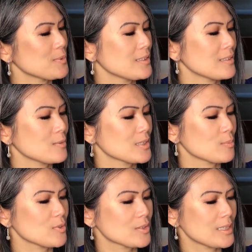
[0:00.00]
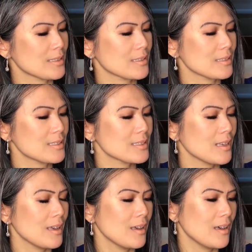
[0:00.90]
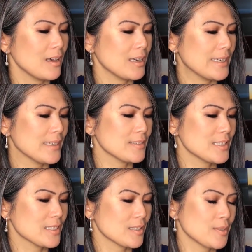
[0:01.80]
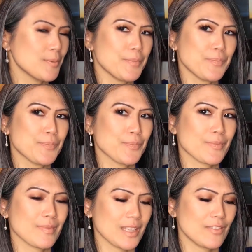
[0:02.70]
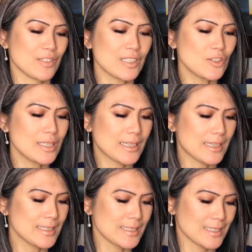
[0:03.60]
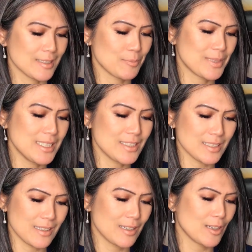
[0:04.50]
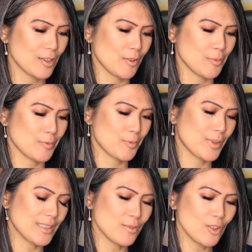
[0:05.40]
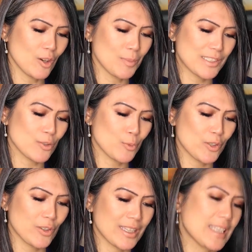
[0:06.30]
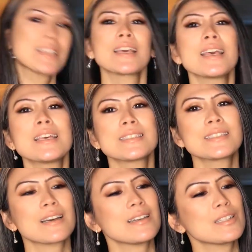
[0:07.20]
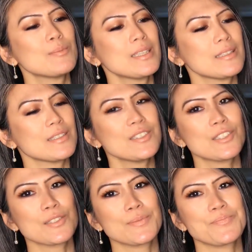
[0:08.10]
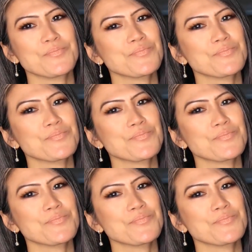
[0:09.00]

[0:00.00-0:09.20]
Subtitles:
thrilled I was able to get this, and if you'd like to guess, please write down your comments on what you think this item is.